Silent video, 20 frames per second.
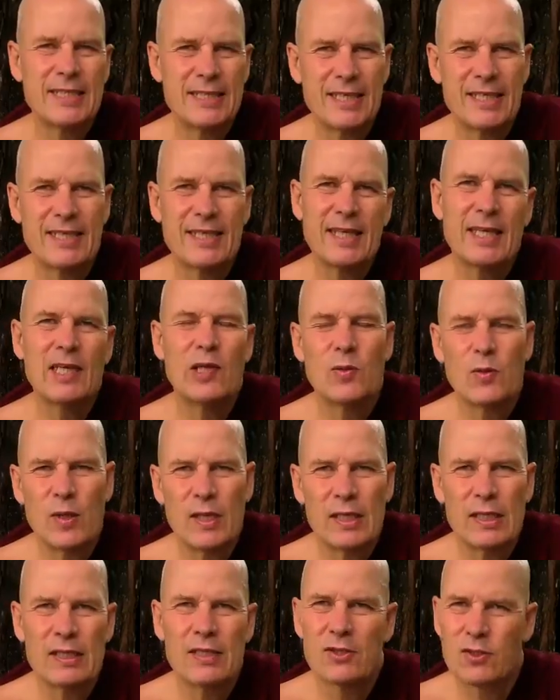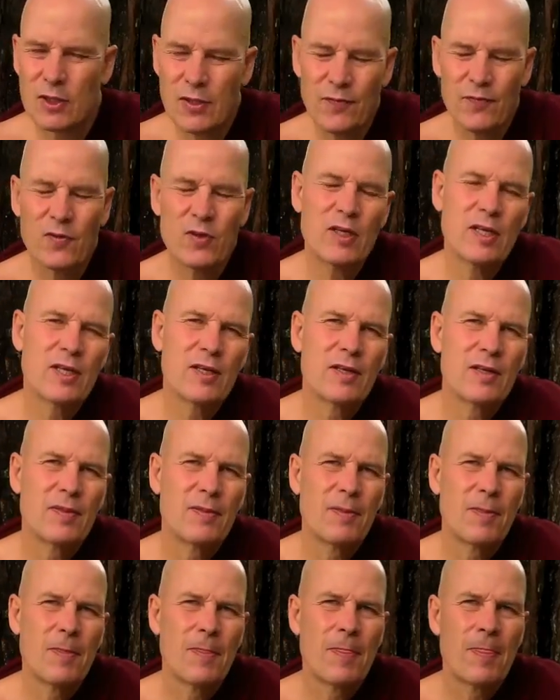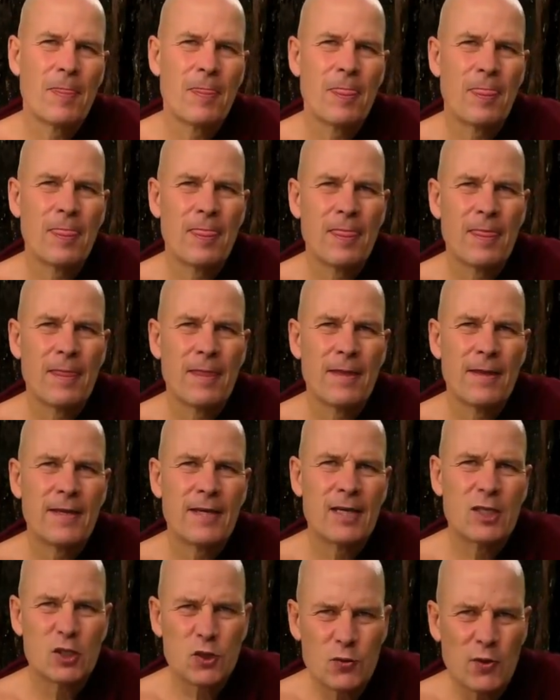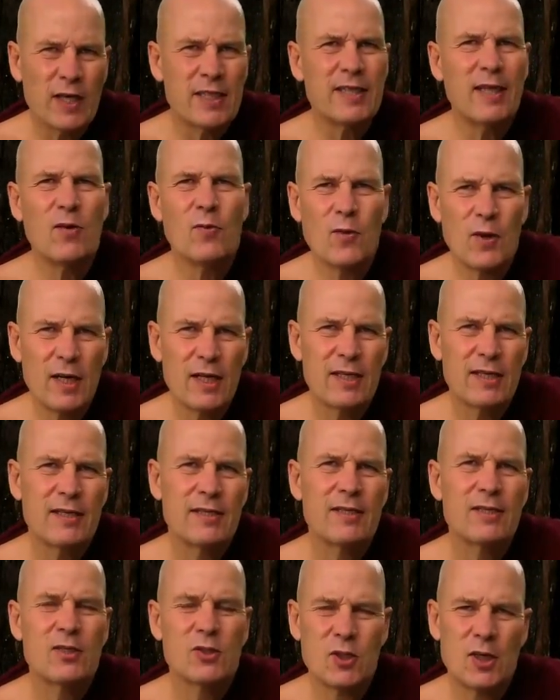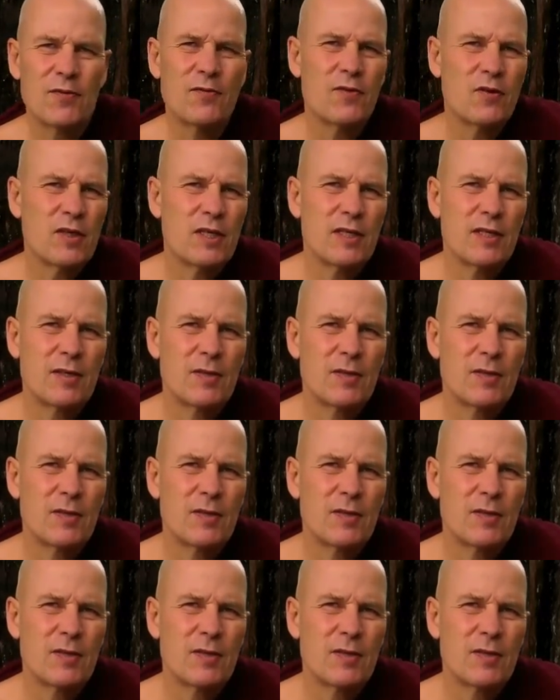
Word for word: designating what, suffering. Constructing what, suffering.